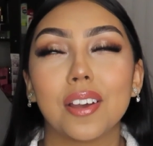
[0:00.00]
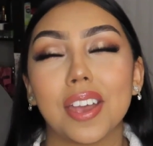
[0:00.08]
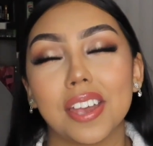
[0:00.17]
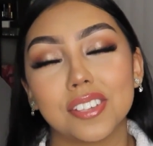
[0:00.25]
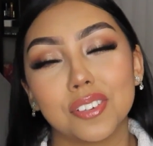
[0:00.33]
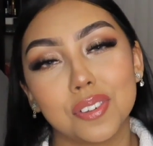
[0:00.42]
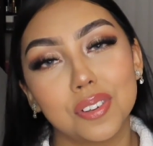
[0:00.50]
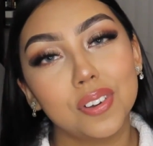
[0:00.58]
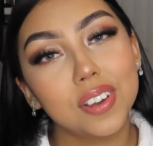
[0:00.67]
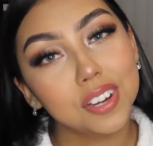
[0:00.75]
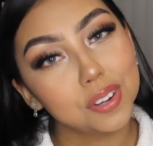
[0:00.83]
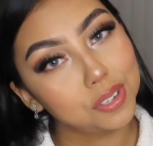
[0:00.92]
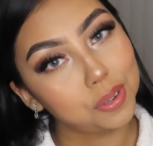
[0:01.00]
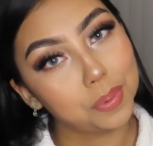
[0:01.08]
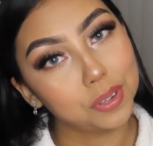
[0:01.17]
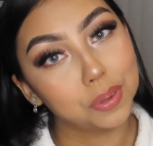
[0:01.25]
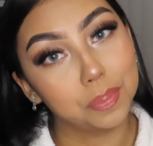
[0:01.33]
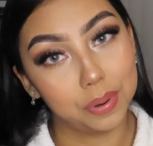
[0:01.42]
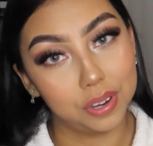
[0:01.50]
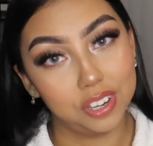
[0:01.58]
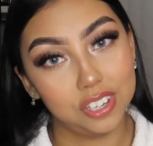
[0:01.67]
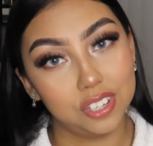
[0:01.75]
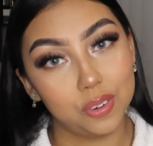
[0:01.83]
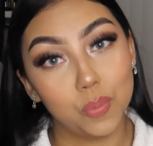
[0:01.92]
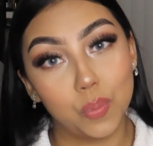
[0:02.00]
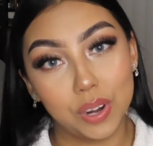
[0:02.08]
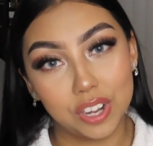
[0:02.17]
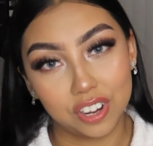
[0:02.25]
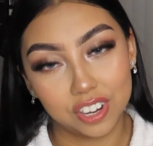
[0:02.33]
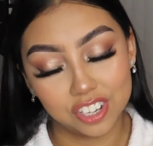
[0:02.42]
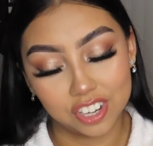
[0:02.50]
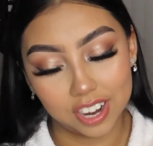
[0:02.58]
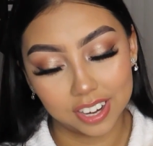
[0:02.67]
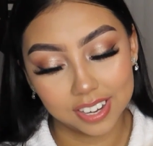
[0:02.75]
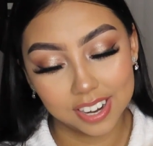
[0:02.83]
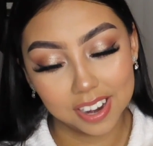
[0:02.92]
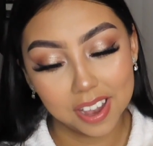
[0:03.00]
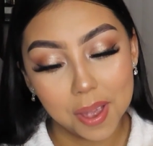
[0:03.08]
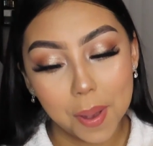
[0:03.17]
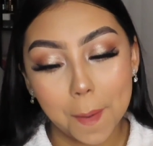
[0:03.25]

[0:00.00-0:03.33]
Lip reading: Okay, so you know how you're supposed to push when you're contracting?